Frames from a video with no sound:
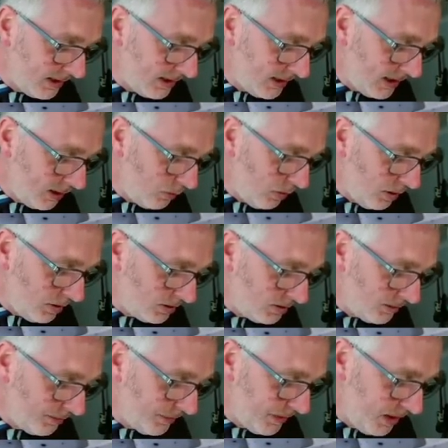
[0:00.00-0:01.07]
and then I
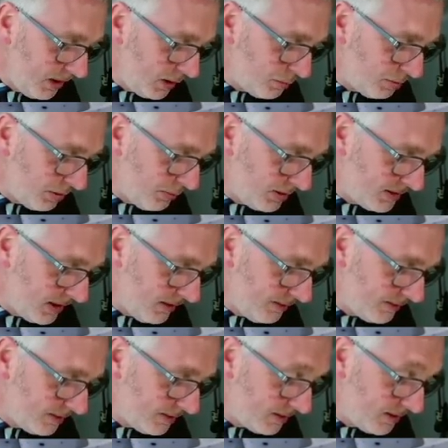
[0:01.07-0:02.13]
watched
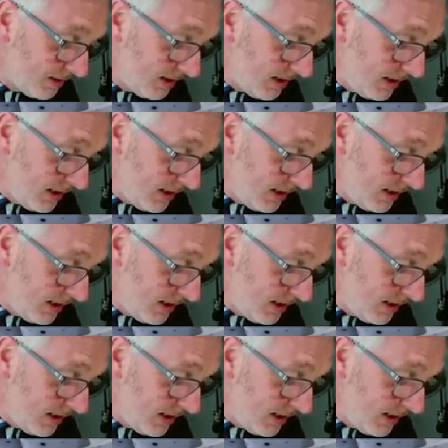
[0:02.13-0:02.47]
Primitives,